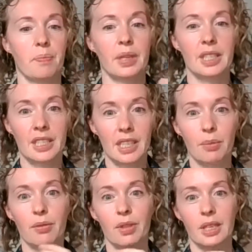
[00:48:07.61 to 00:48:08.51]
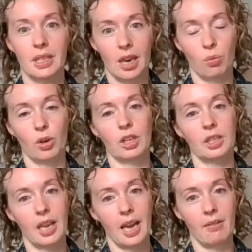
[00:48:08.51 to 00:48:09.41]
but some of these
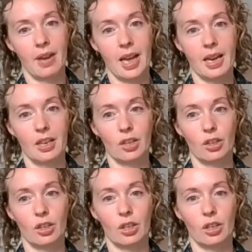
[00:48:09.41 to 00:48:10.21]
networks have had